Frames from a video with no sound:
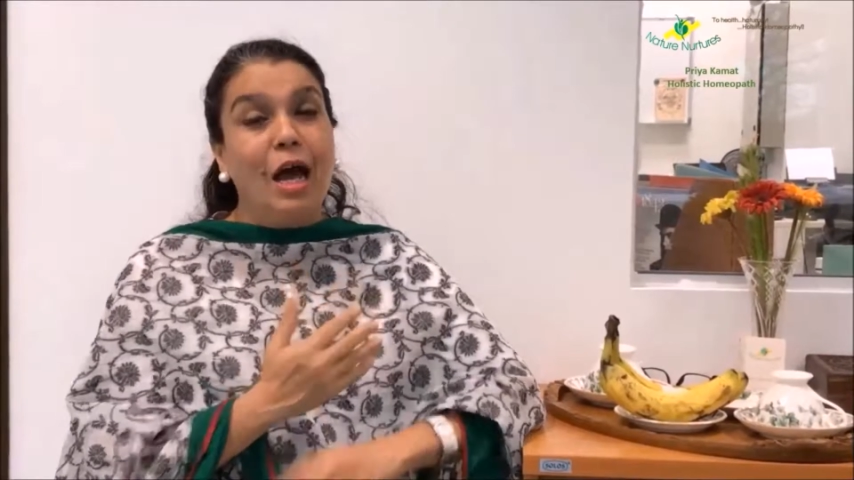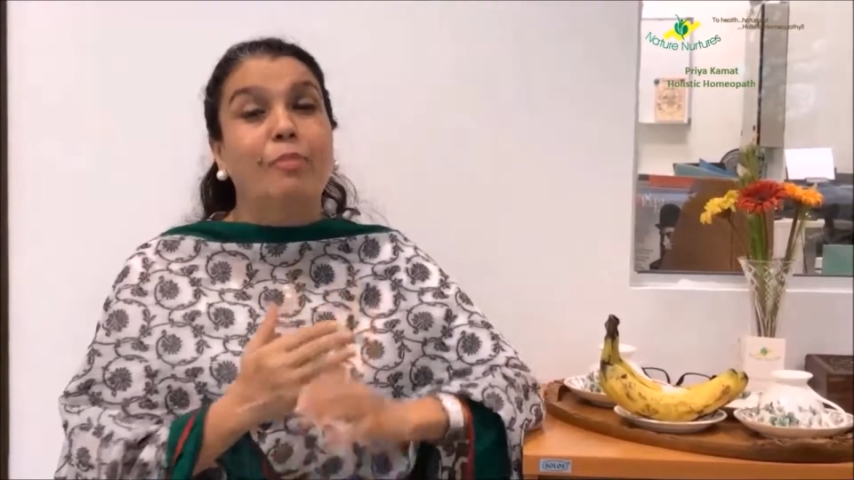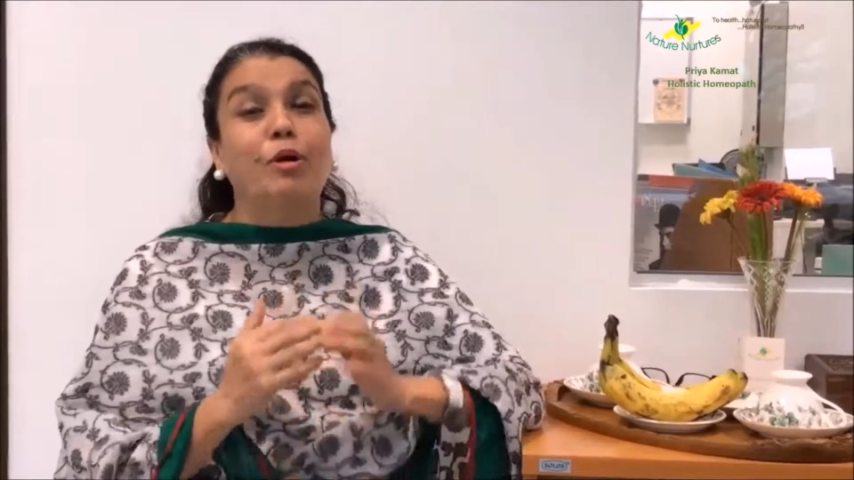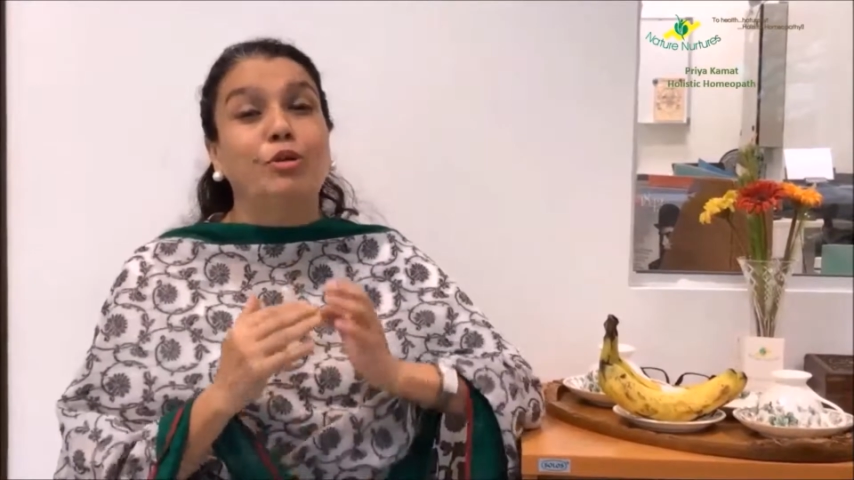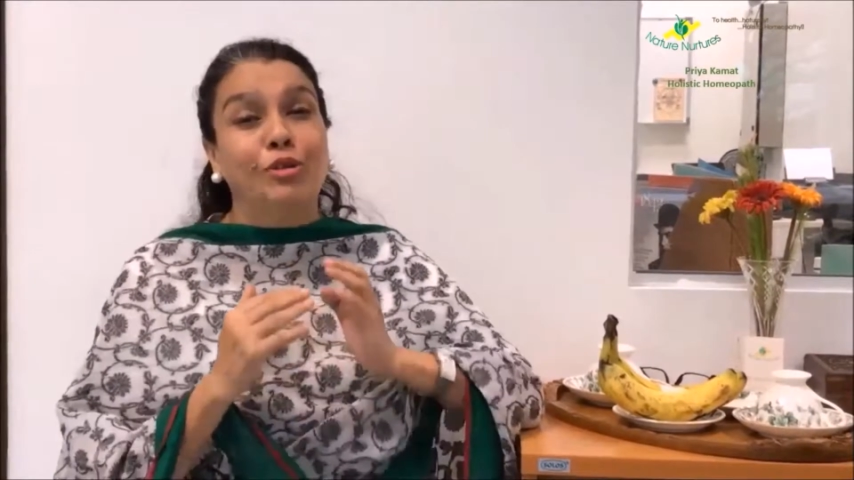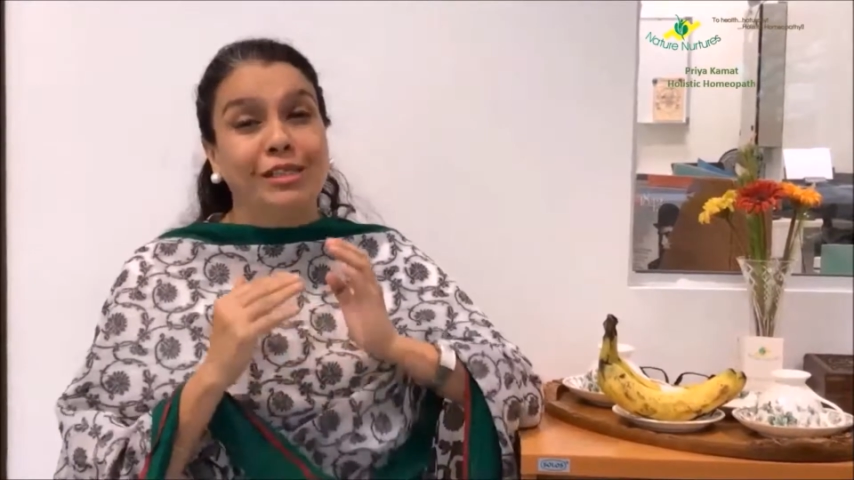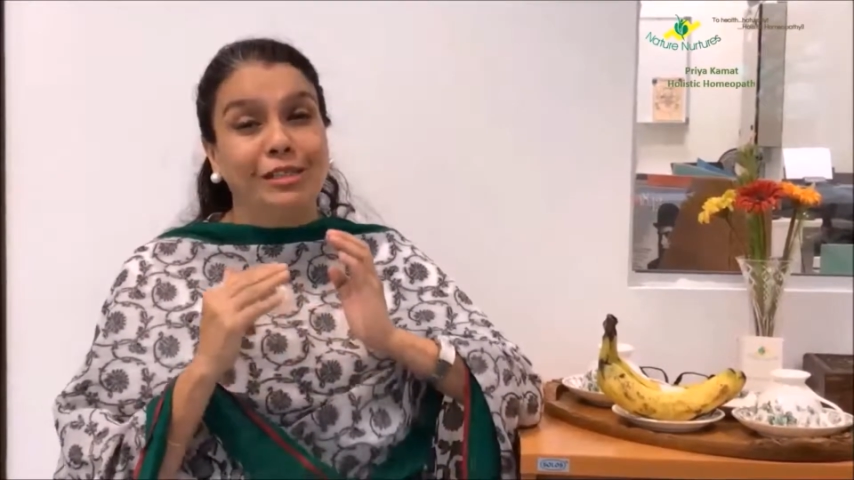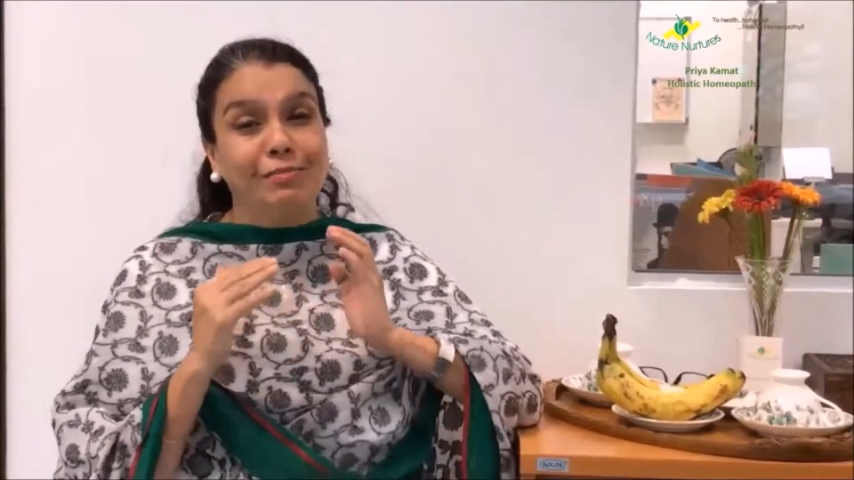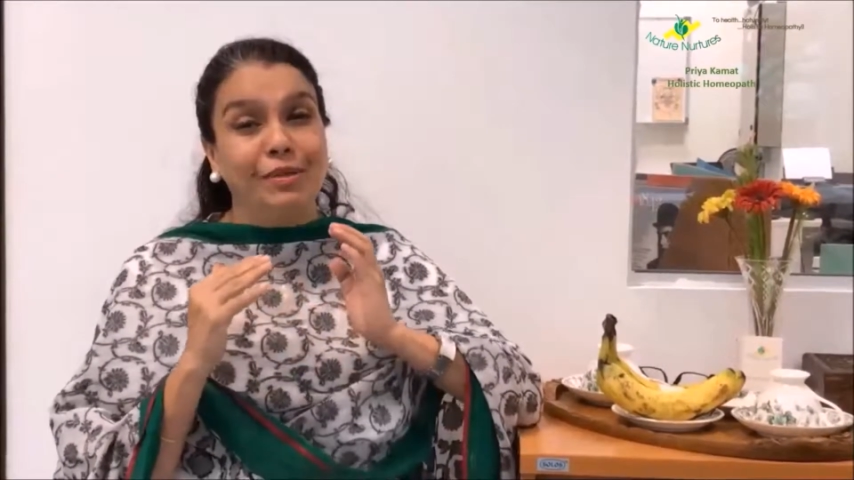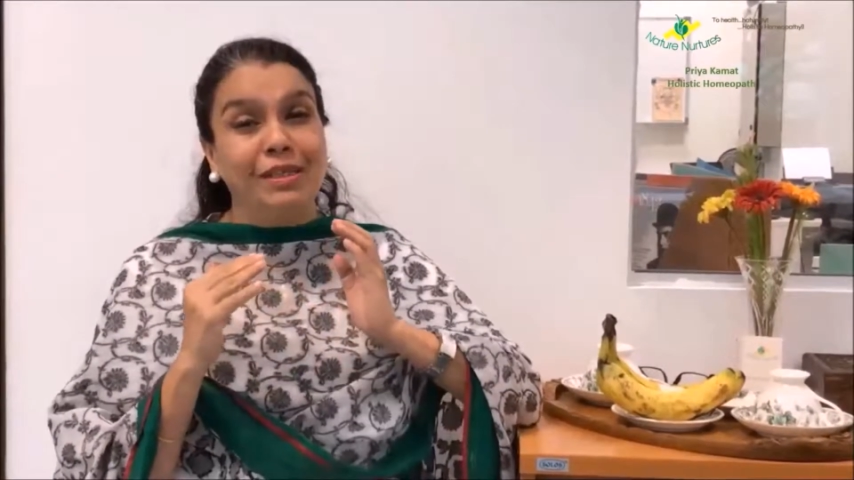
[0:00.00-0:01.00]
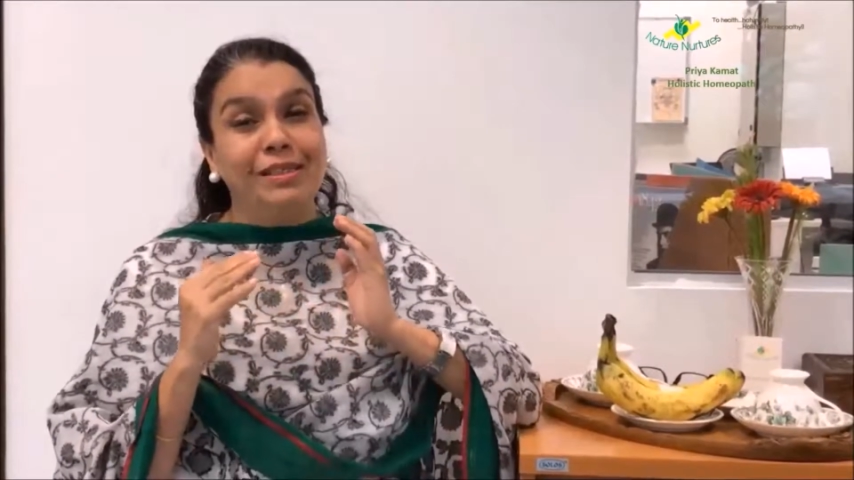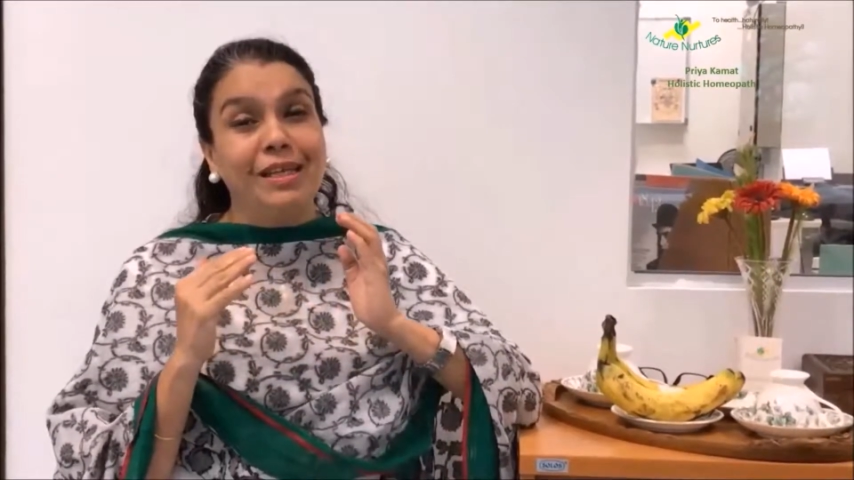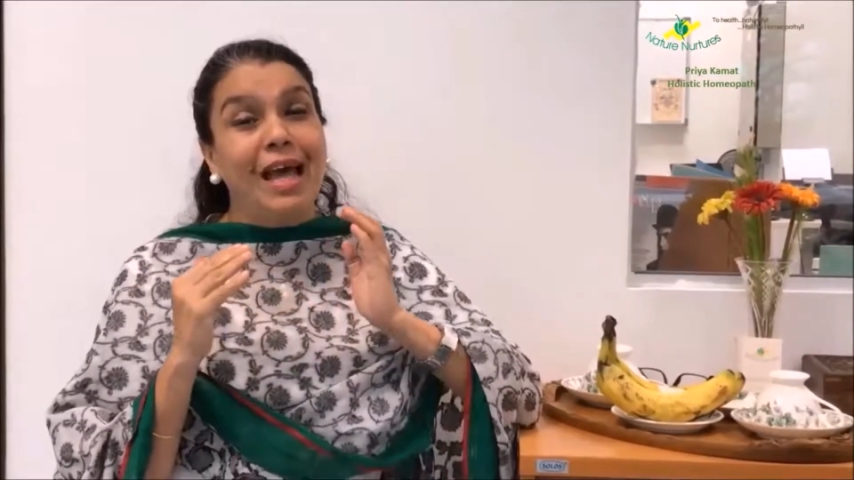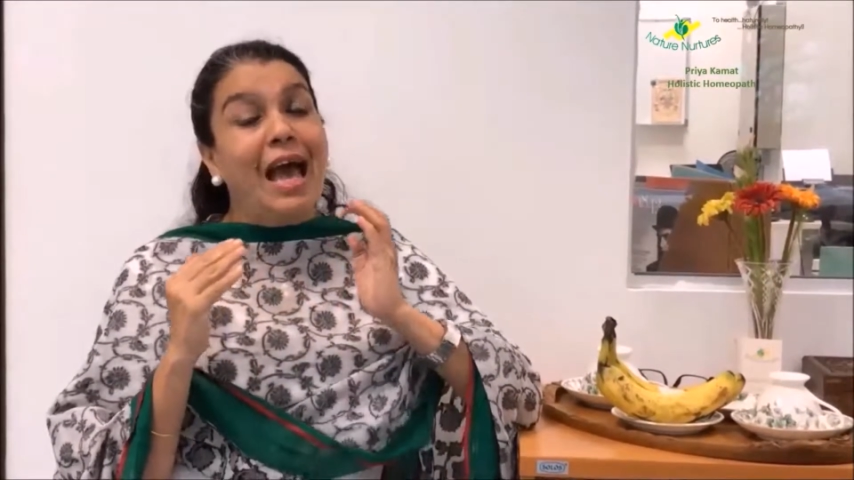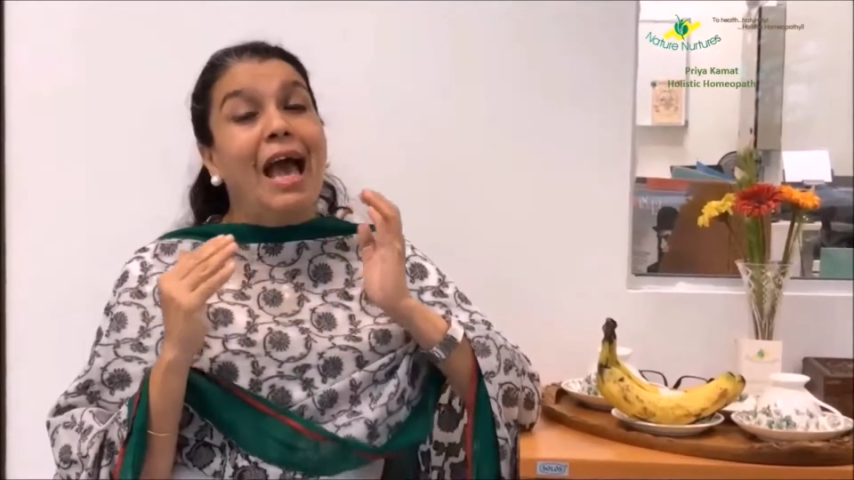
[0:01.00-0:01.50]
about recipes